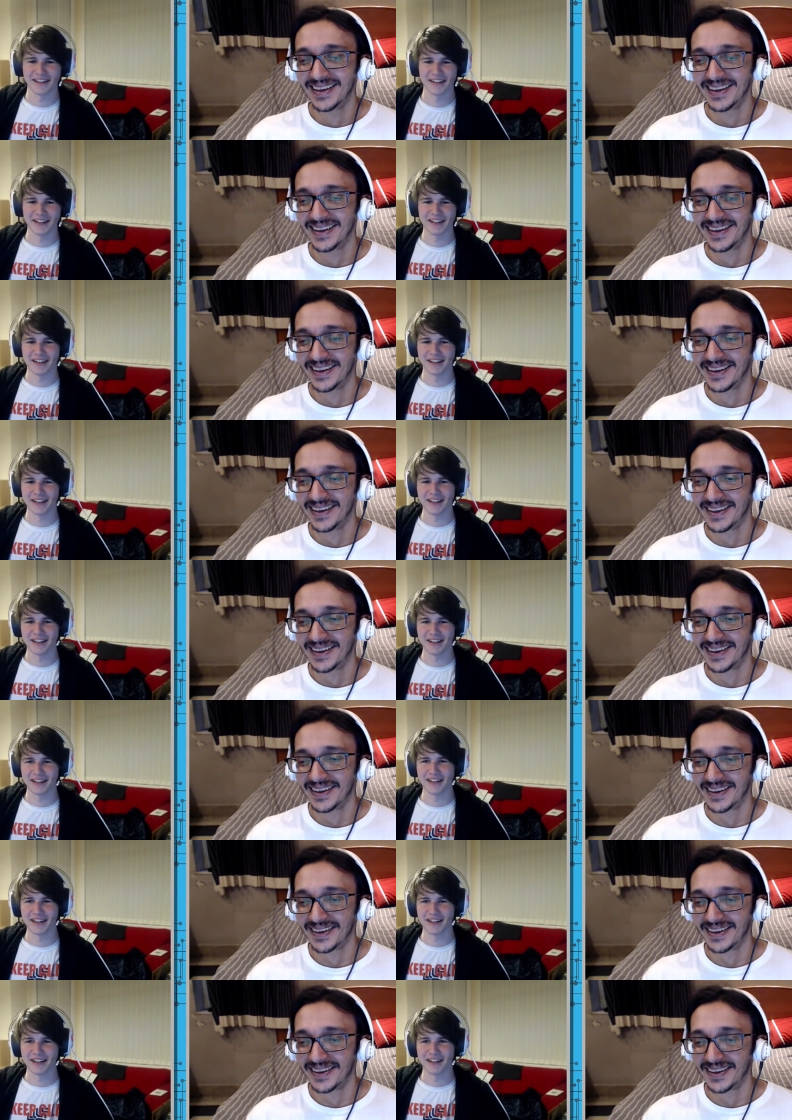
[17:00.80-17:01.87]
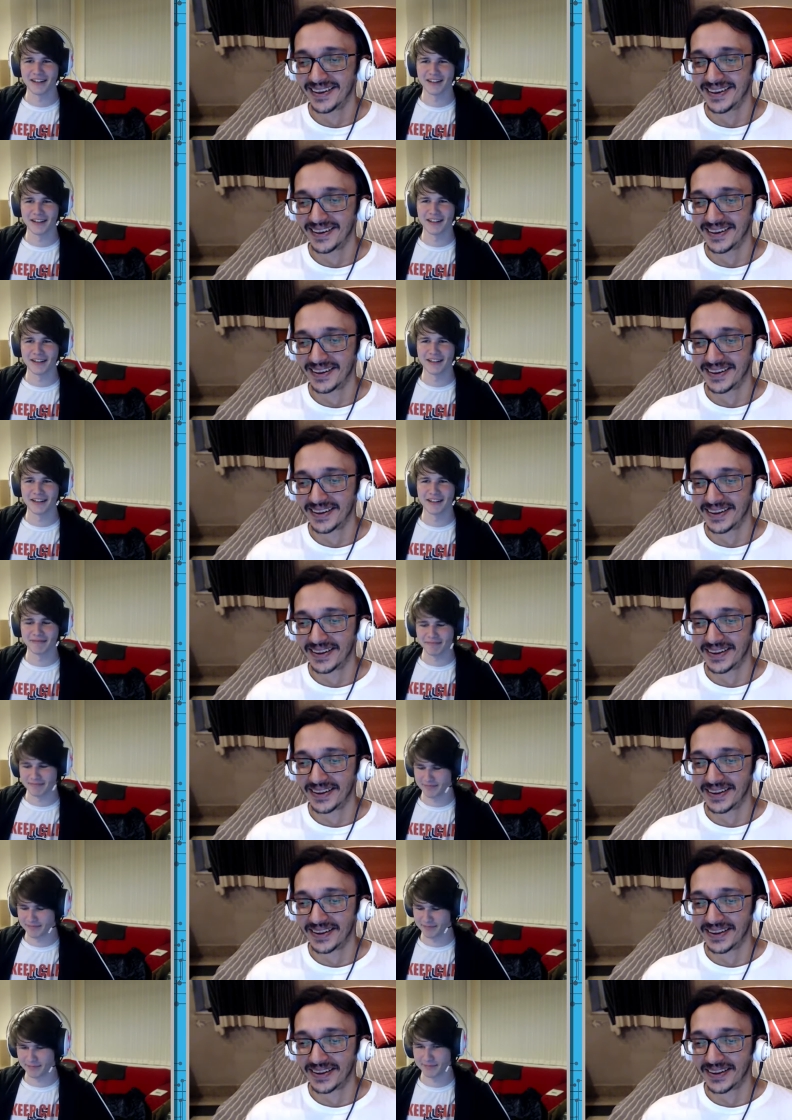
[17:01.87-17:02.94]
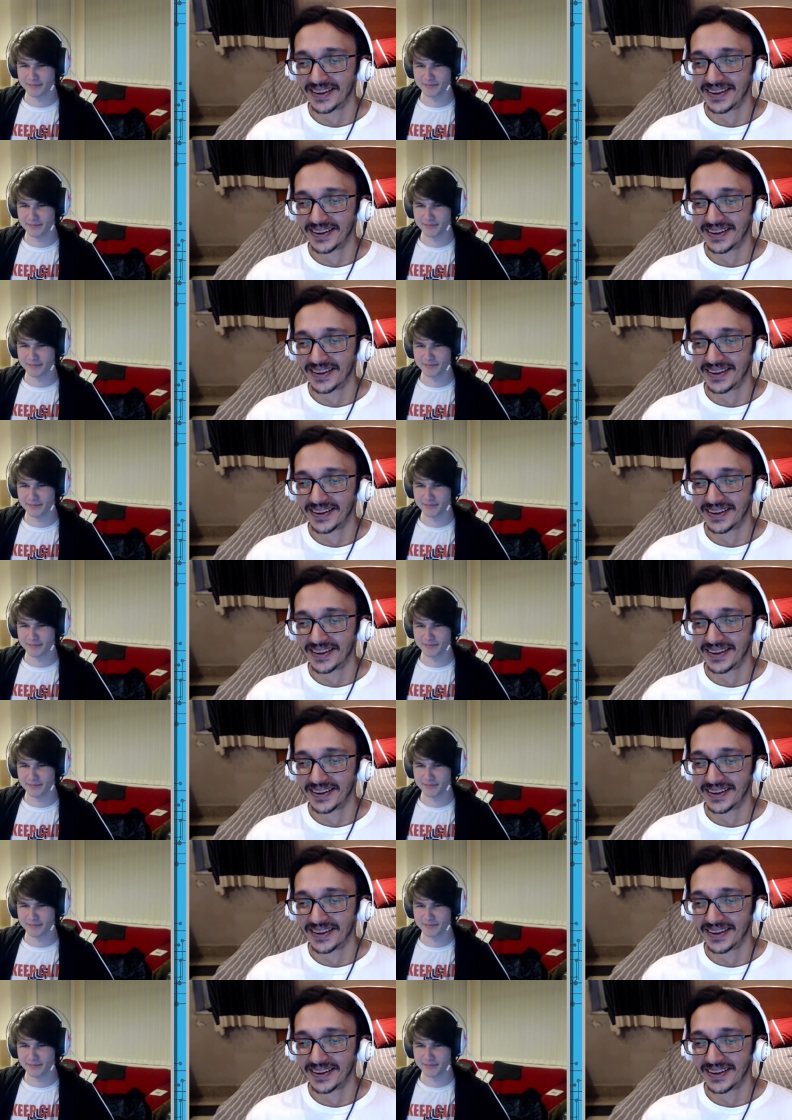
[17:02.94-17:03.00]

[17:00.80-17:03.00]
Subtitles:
[no speech]